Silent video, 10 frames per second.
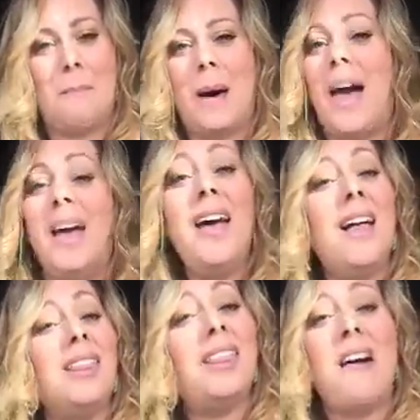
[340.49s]
But
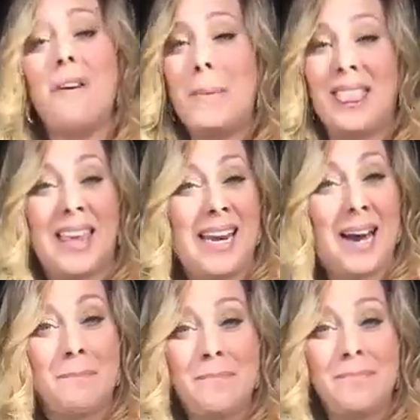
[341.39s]
love them and lead
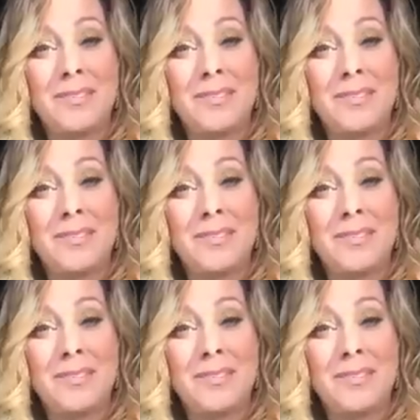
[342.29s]
them.